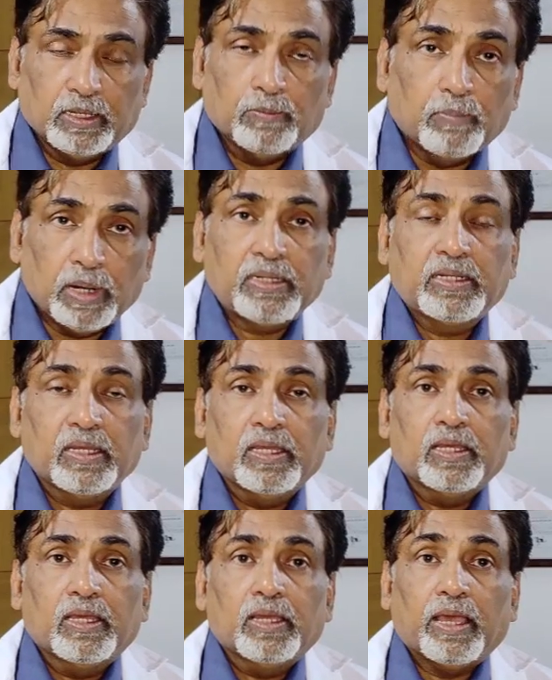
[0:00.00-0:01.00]
But
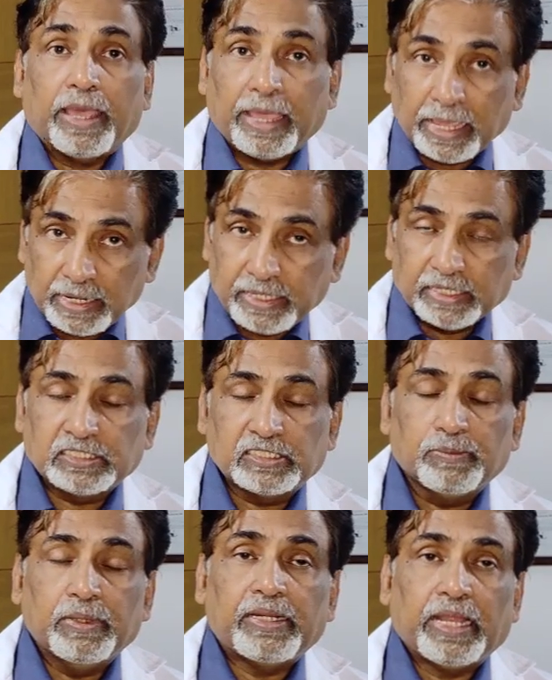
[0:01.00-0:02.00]
any
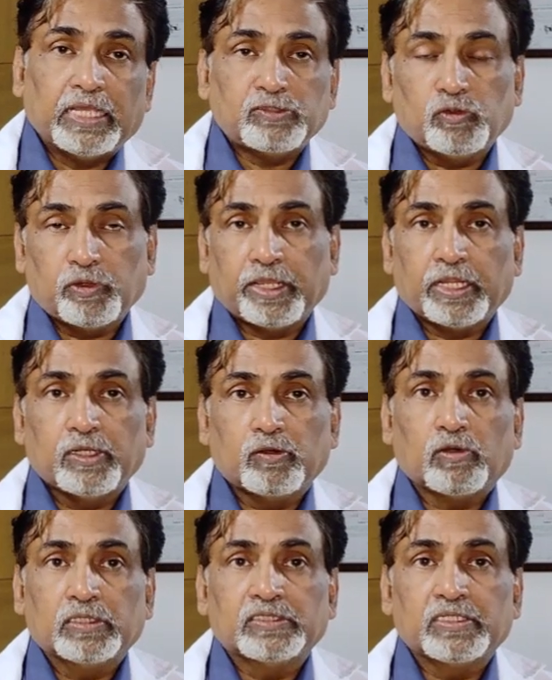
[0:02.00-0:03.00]
estimate has to take into
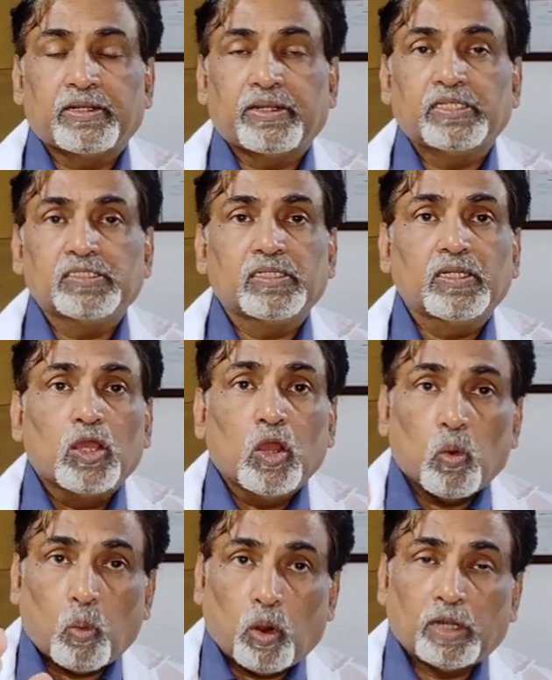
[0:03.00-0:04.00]
consideration
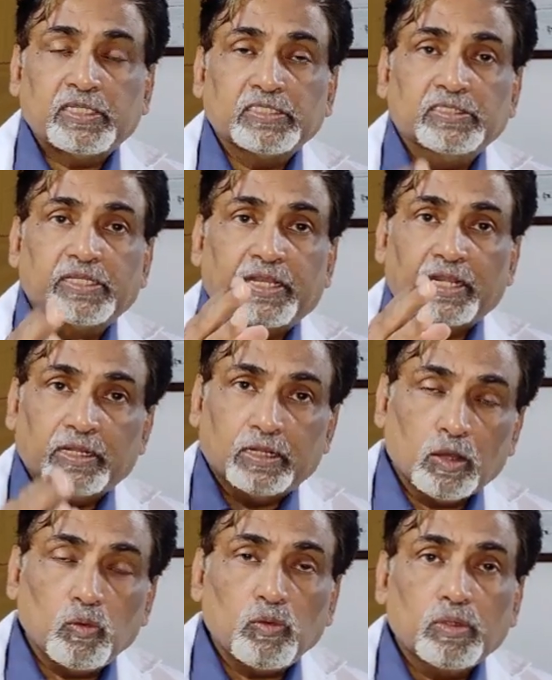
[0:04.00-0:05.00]
what is needed
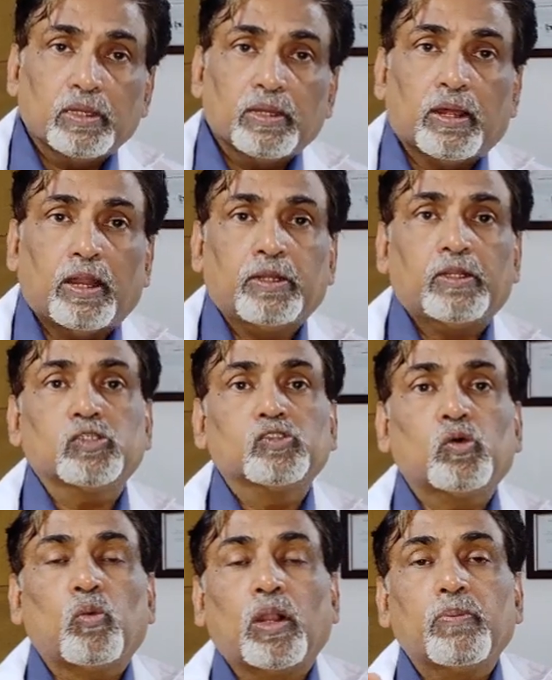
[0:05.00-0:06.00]
now and
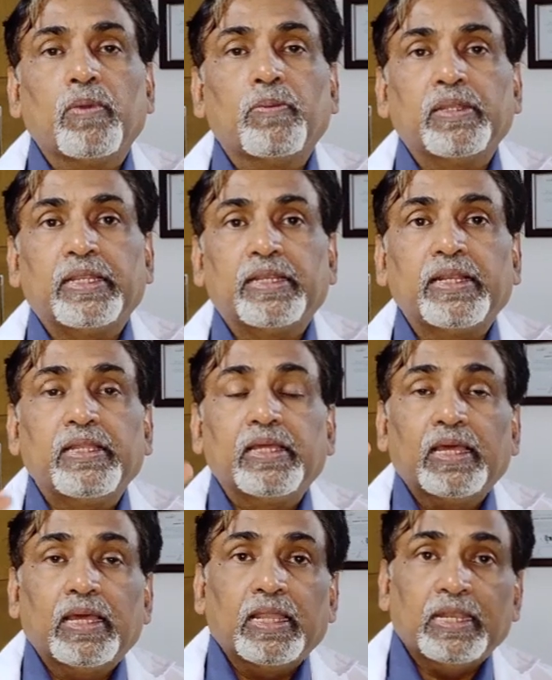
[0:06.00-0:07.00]
also what may be
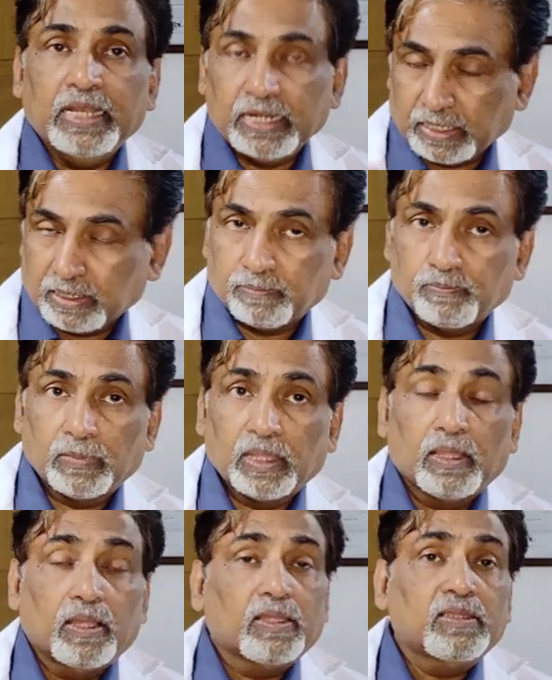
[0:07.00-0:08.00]
needed later.
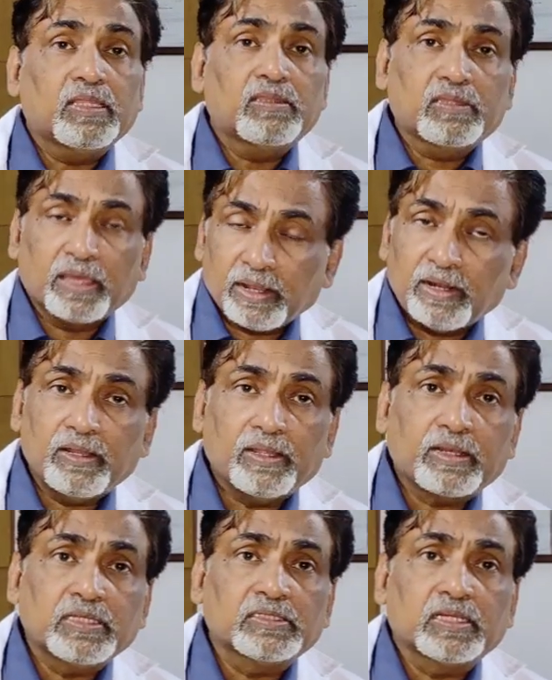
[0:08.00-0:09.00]
The third
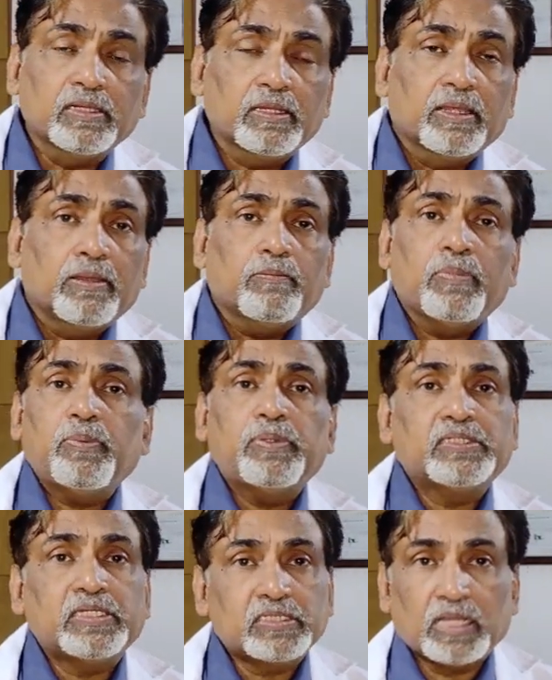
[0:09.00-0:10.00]
reason may be
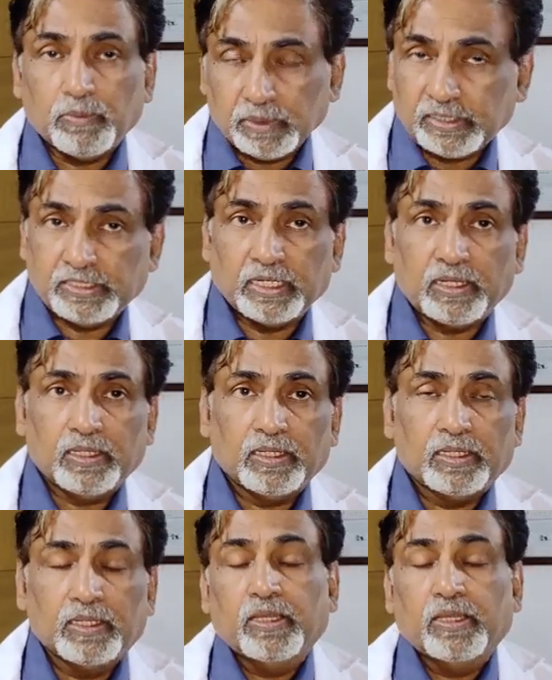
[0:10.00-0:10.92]
just commercial.